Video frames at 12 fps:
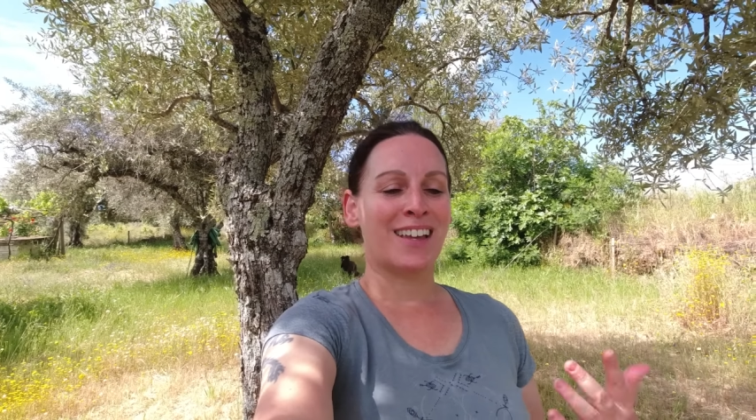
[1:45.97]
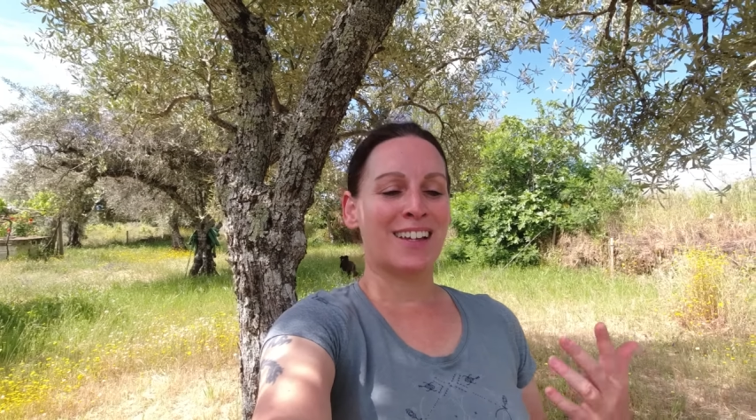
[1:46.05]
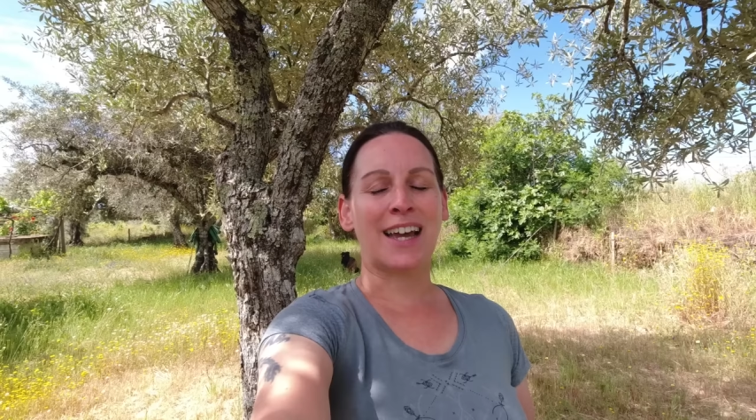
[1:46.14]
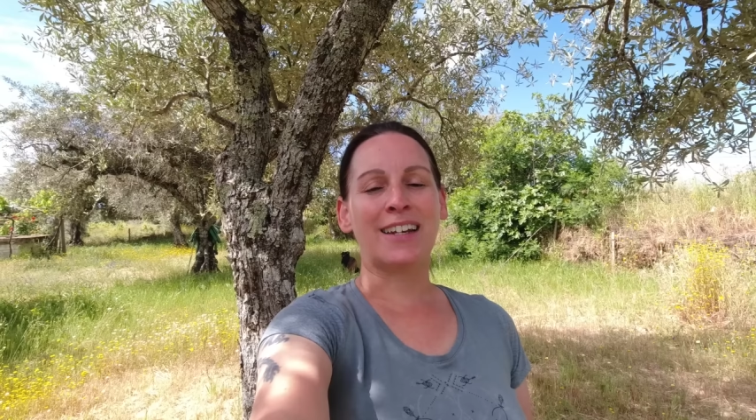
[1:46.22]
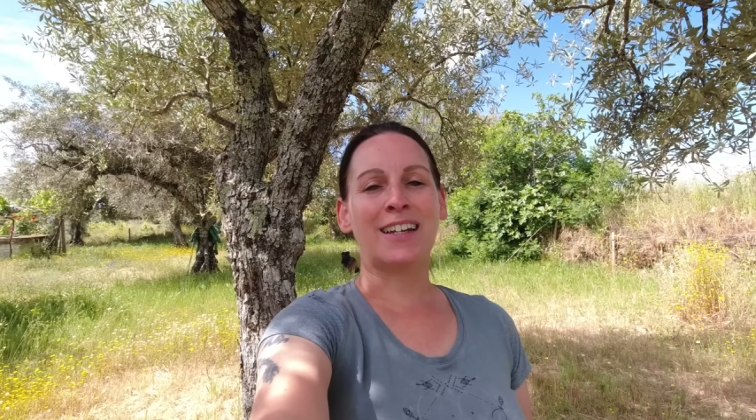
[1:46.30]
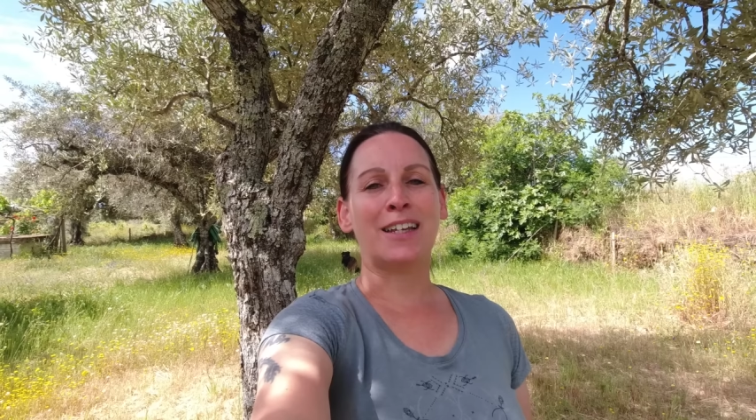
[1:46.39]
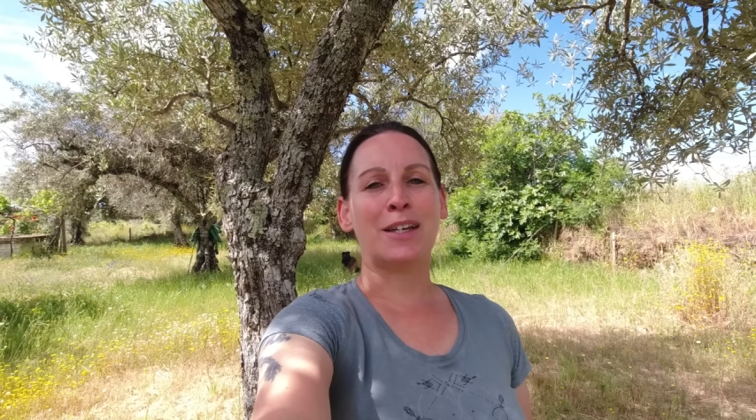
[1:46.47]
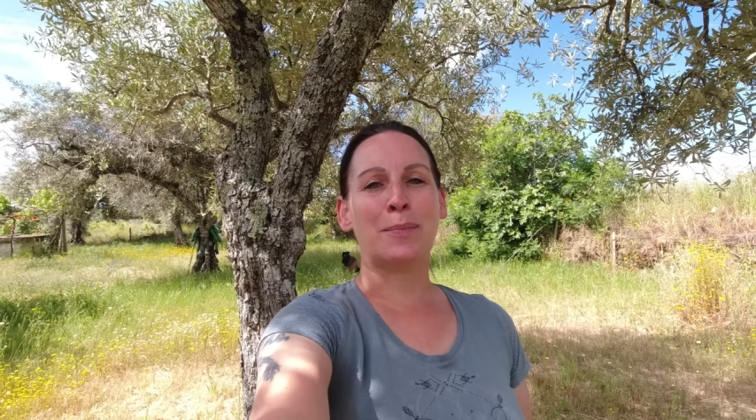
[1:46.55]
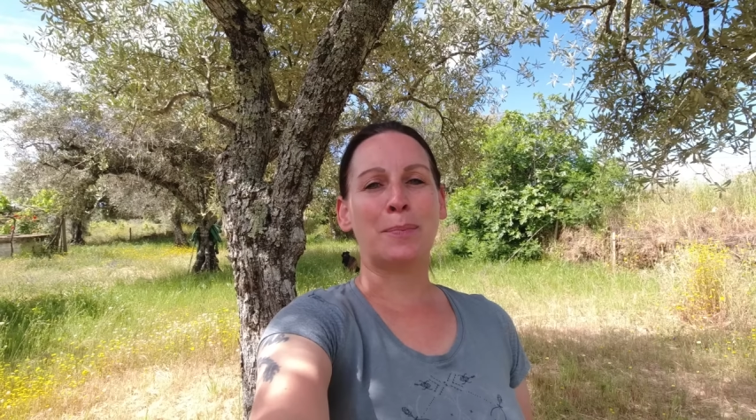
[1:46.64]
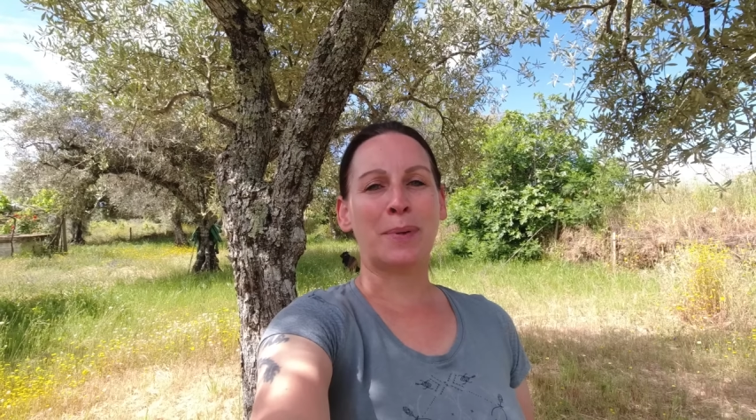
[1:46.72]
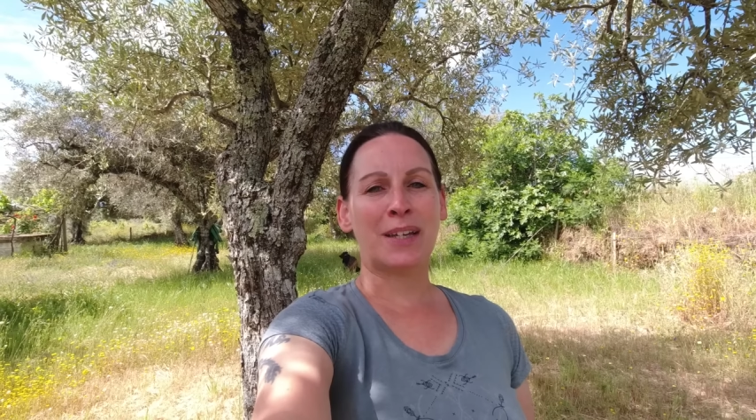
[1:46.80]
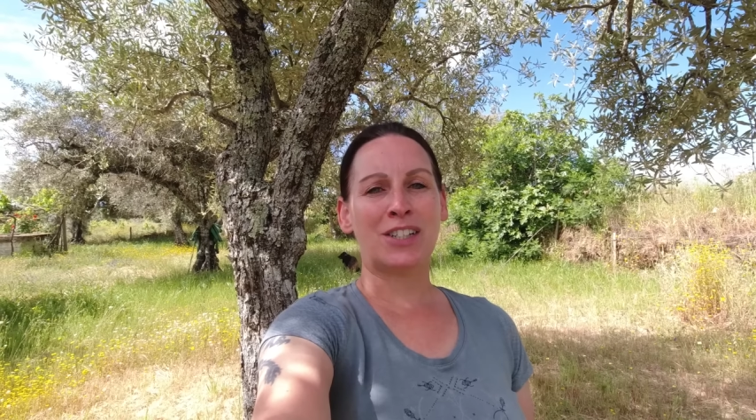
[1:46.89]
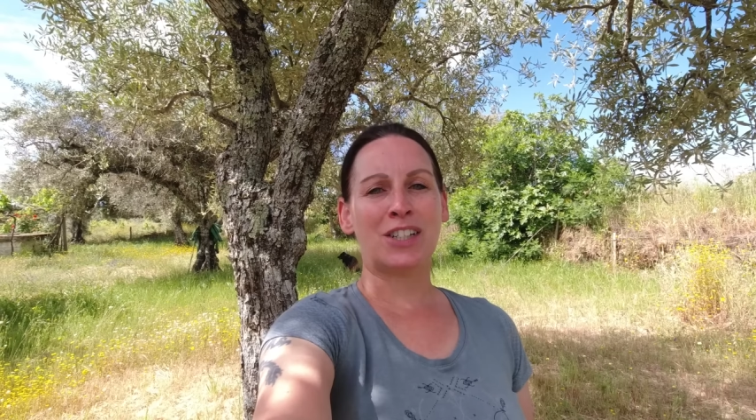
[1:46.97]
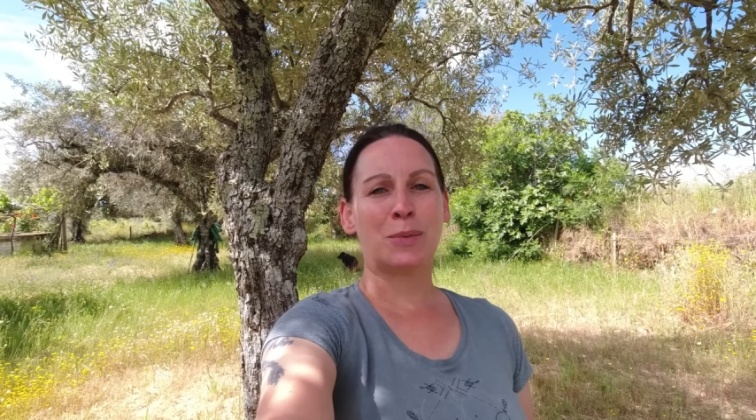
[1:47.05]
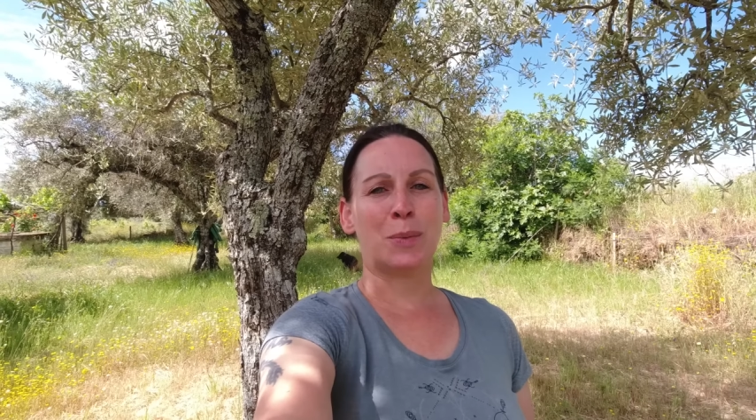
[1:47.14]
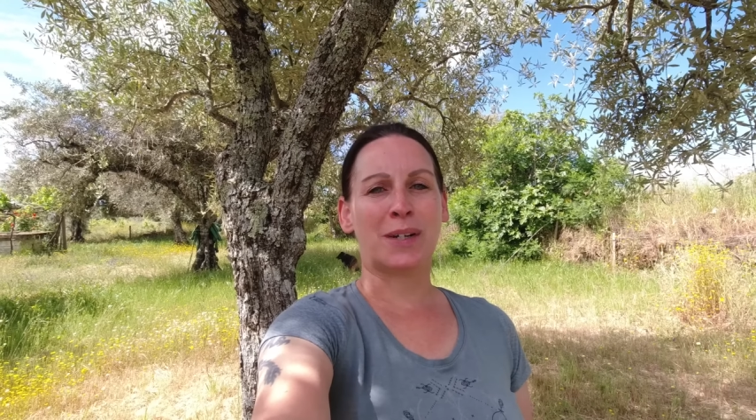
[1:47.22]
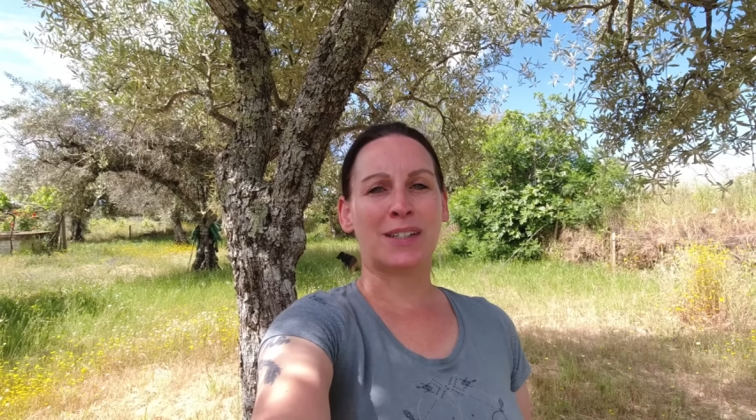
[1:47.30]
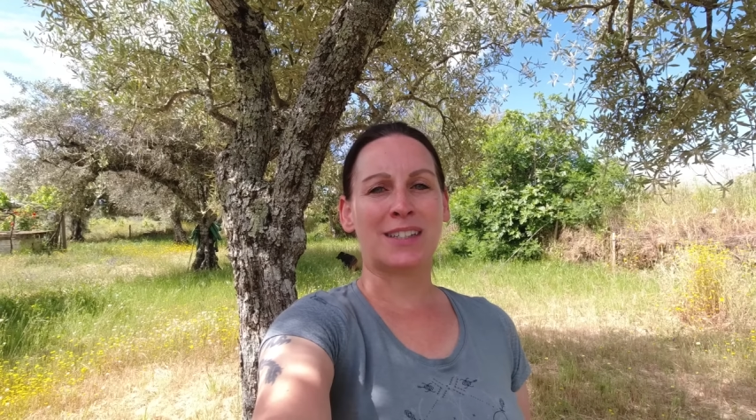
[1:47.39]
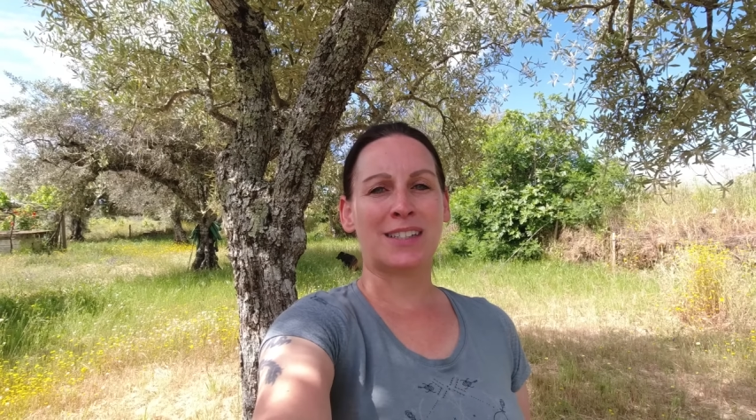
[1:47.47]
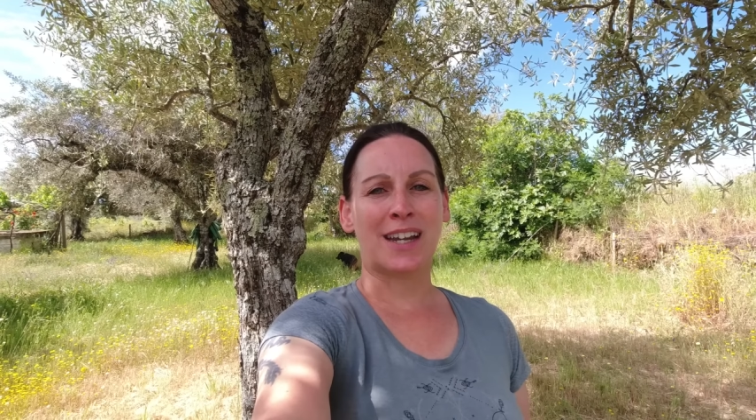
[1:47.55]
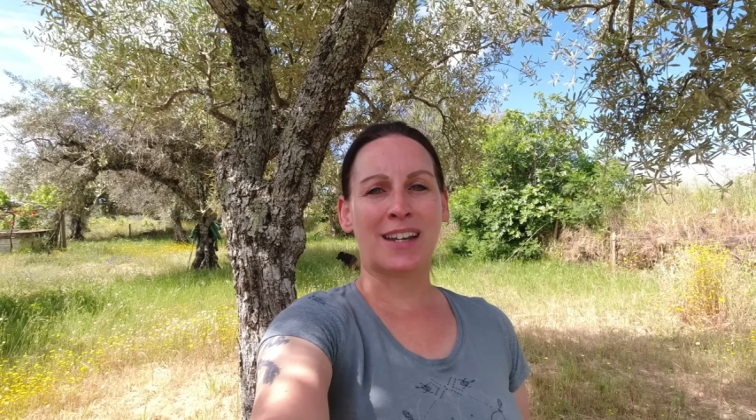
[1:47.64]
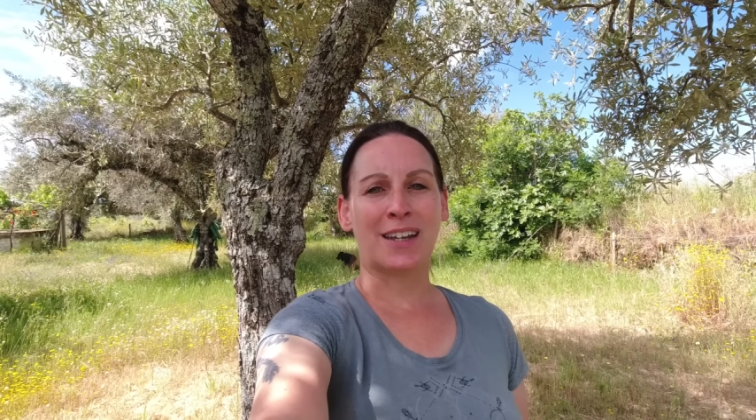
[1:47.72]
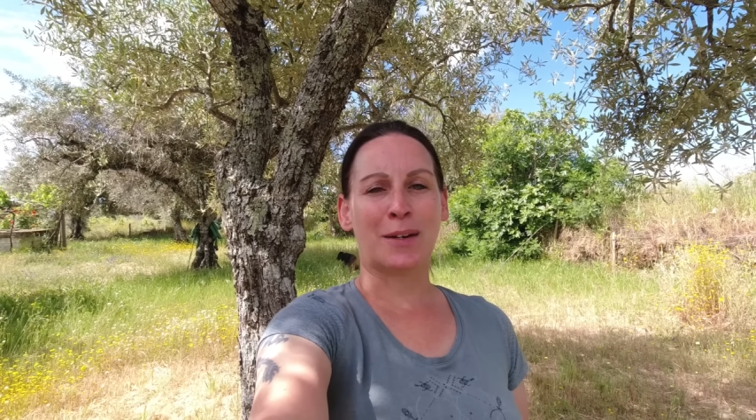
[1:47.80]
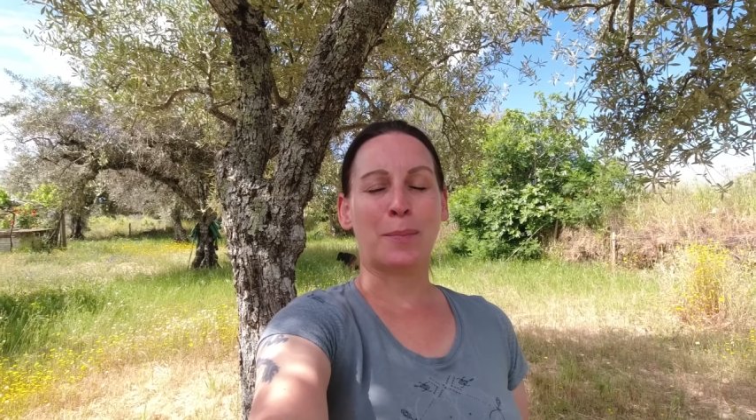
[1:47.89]
Sadly, Pidgey was
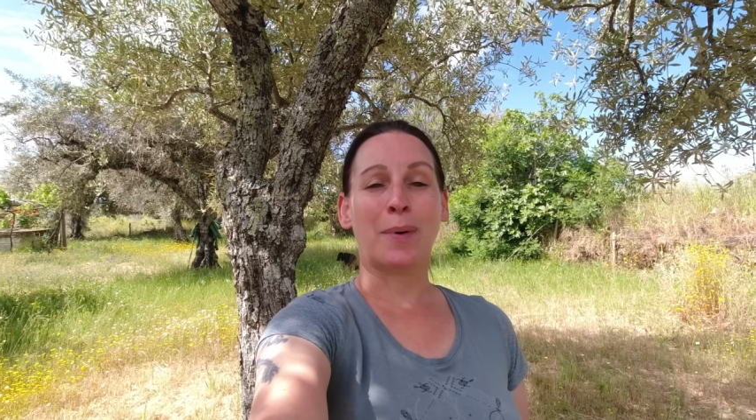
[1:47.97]
taken